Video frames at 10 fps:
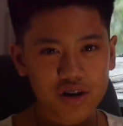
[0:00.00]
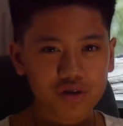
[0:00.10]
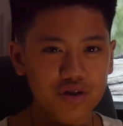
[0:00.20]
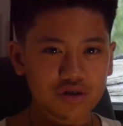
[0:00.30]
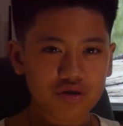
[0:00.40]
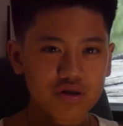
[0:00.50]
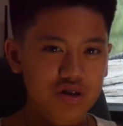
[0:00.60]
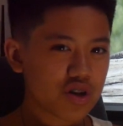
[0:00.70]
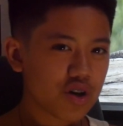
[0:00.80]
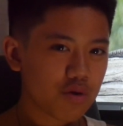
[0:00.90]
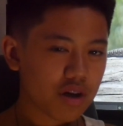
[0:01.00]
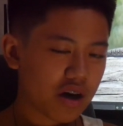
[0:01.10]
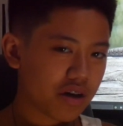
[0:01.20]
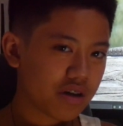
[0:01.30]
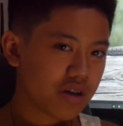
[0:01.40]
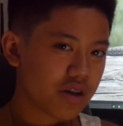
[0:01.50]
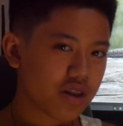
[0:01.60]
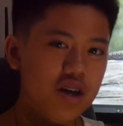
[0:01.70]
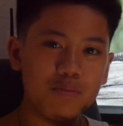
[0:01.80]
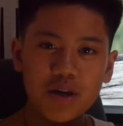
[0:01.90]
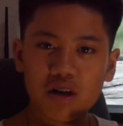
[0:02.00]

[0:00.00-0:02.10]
the lizards to know that they could be